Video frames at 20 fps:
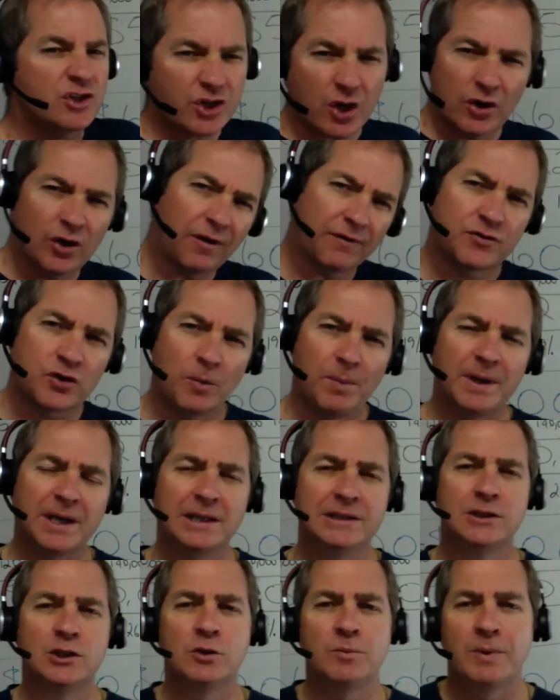Just going off topic
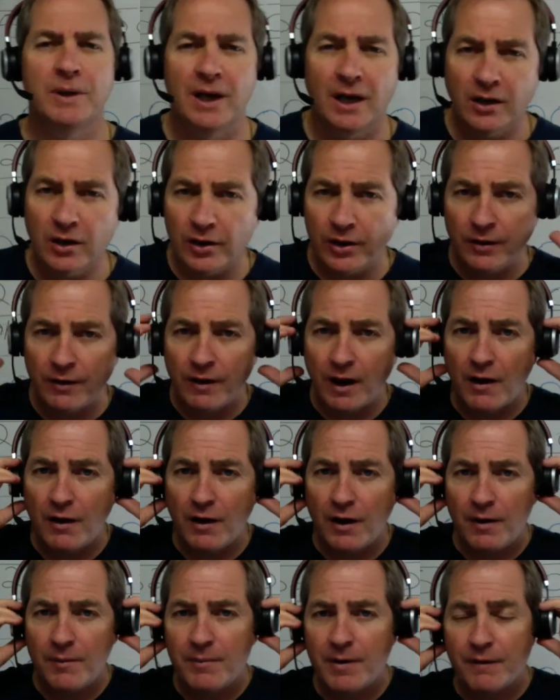a little bit, I got
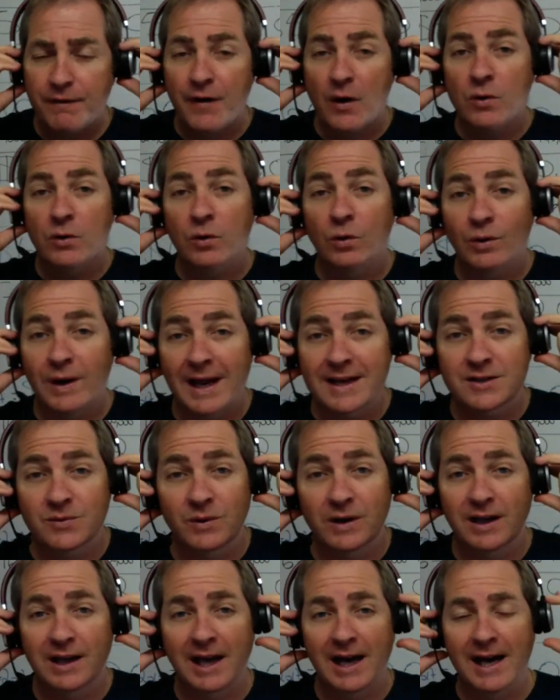a phone call last
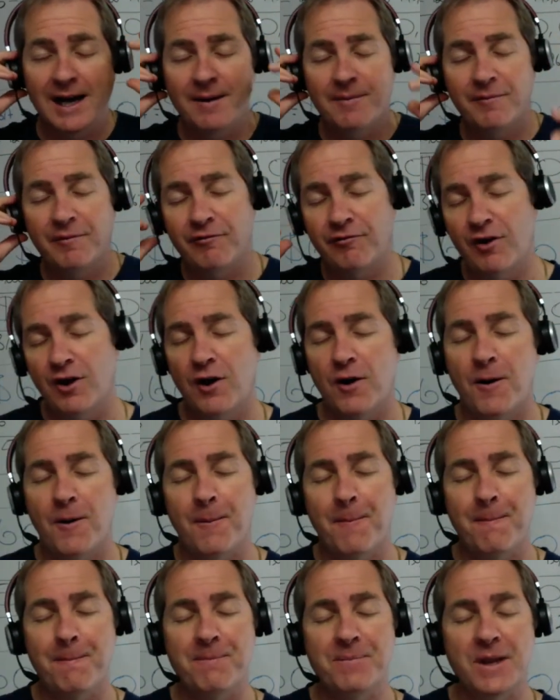week
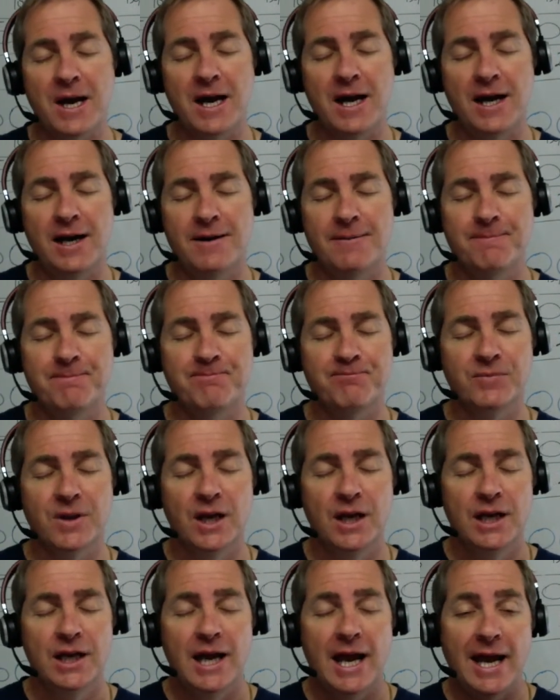from
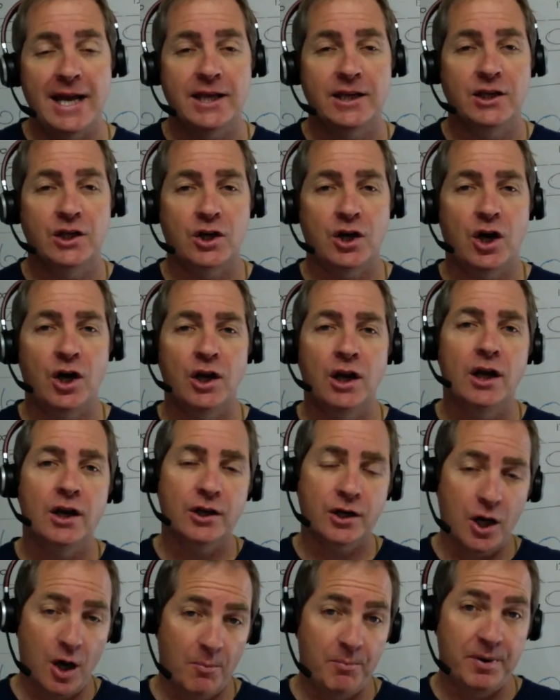a color
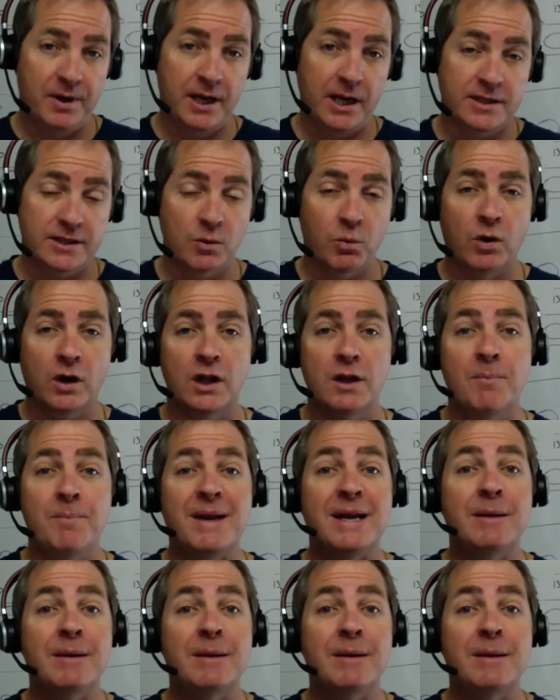company. So one of the